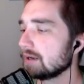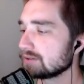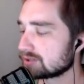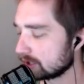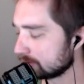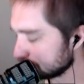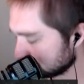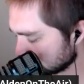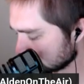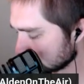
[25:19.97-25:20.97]
And so
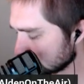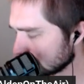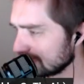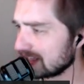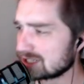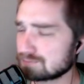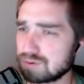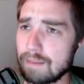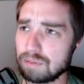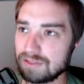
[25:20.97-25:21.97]
that's
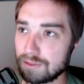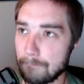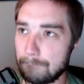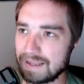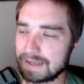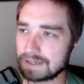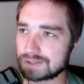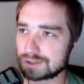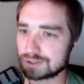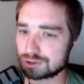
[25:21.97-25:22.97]
probably the
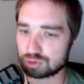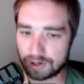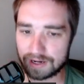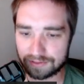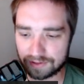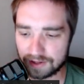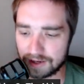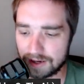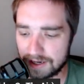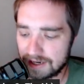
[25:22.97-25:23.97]
biggest strength
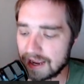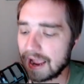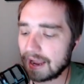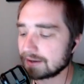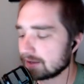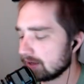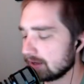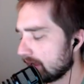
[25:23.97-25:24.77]
he had